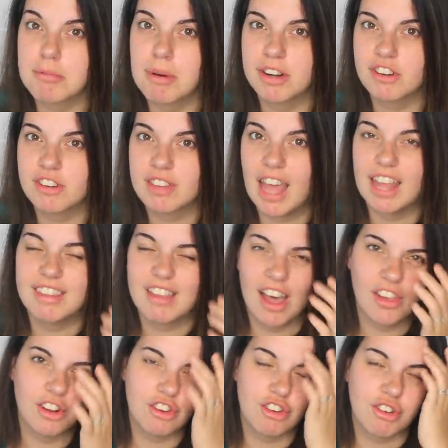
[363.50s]
to purchase at
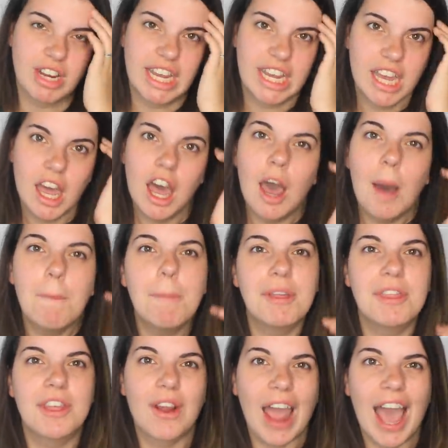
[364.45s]
Dollar Tree,
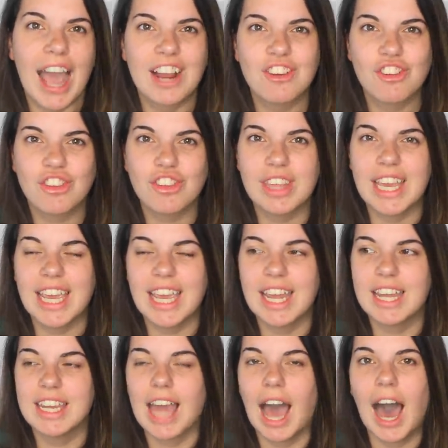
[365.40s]
but they're
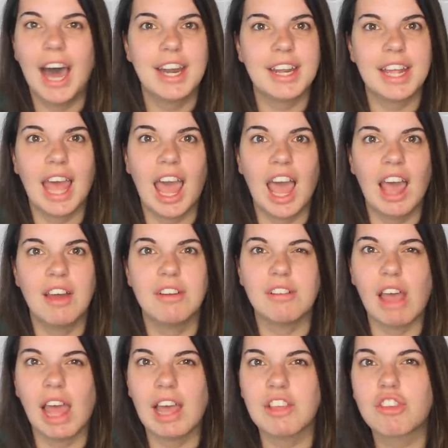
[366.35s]
actually not
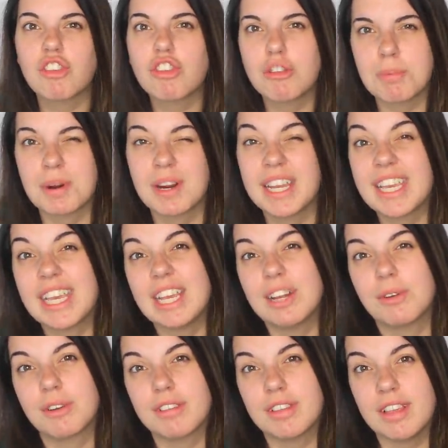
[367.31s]
super
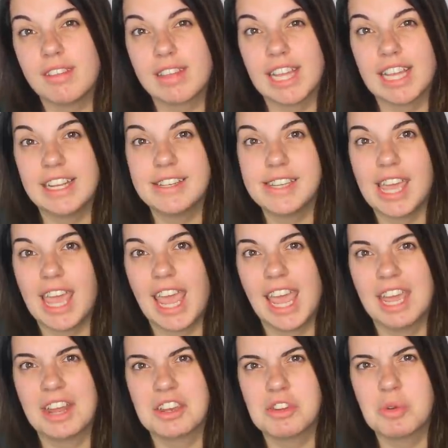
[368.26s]
heat resistant
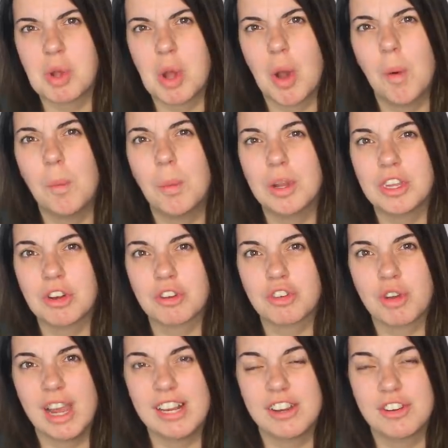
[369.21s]
and you know when you're
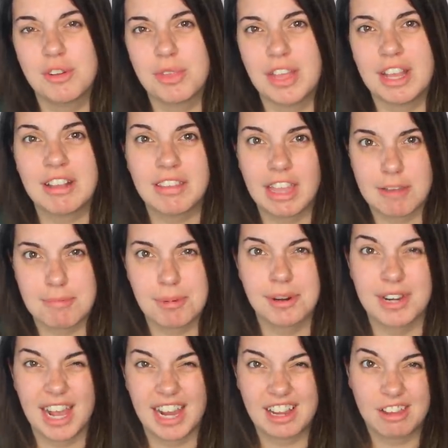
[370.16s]
trying to do things like
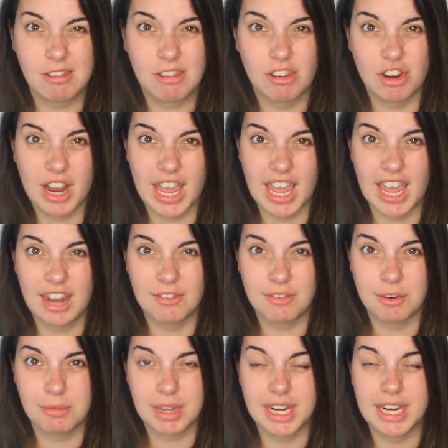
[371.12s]
protect your hand
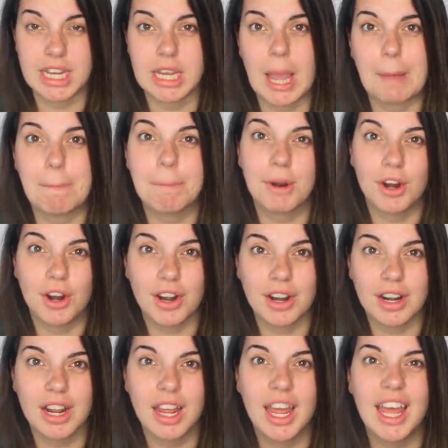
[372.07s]
from getting a
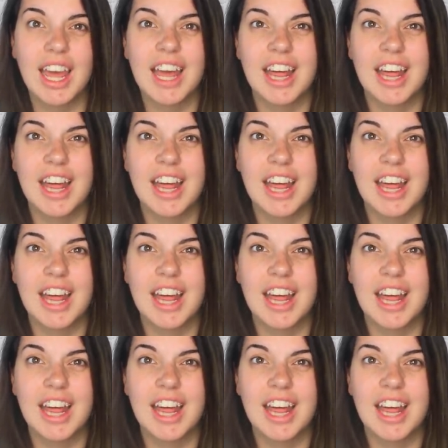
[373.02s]
burn